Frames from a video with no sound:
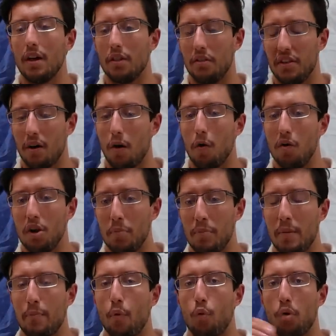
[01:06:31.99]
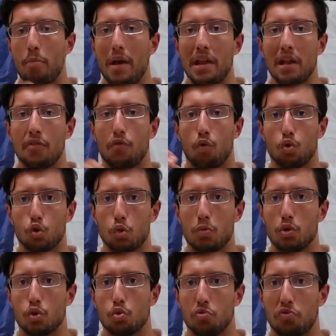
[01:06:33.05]
The only people remaining for
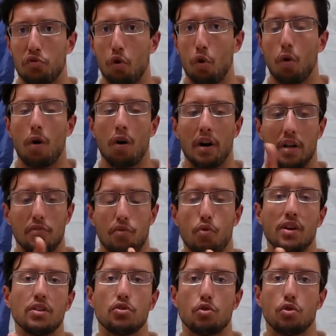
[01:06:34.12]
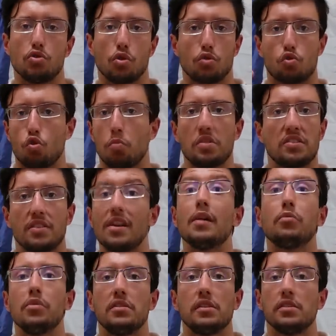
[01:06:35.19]
Zoomers to follow are influencers or stupid
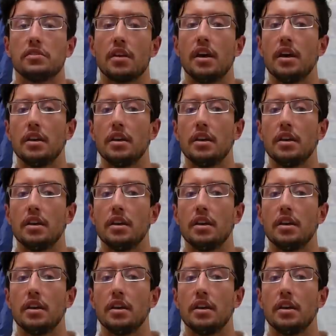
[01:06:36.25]
celebrities.